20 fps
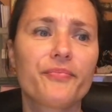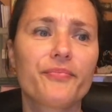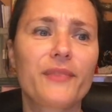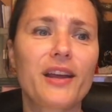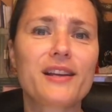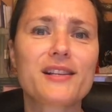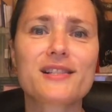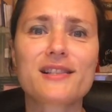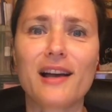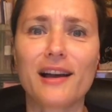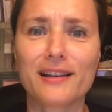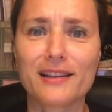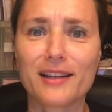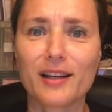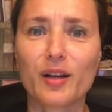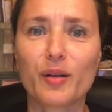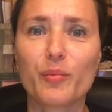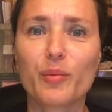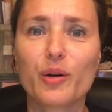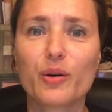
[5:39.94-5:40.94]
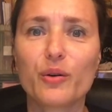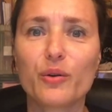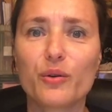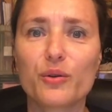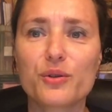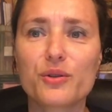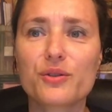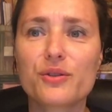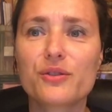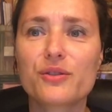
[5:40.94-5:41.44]
exciting,
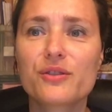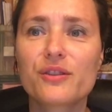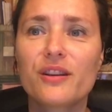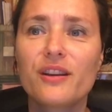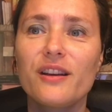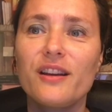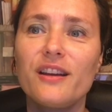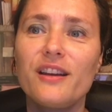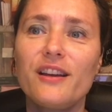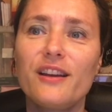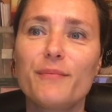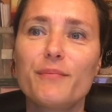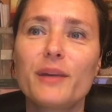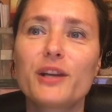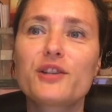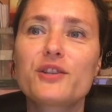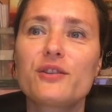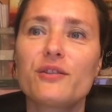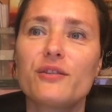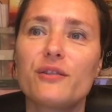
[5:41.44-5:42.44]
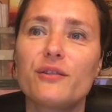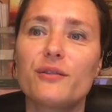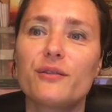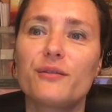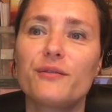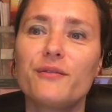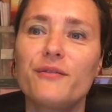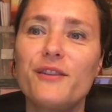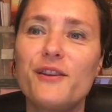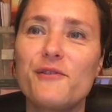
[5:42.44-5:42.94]
because it makes you,
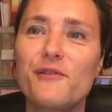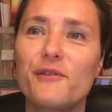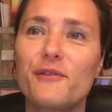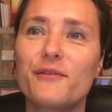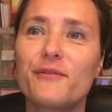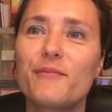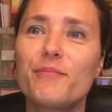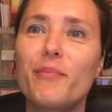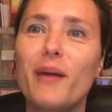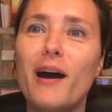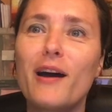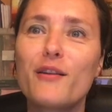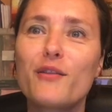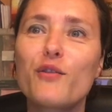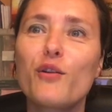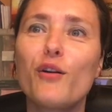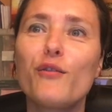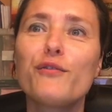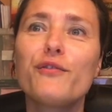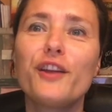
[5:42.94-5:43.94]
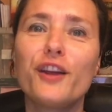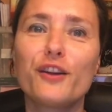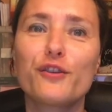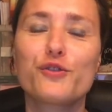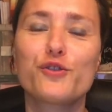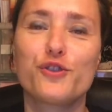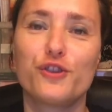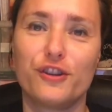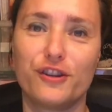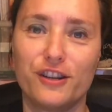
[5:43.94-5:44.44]
you know, part of their
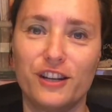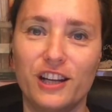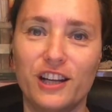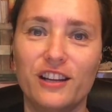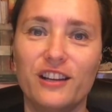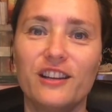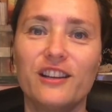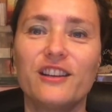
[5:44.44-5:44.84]
journey,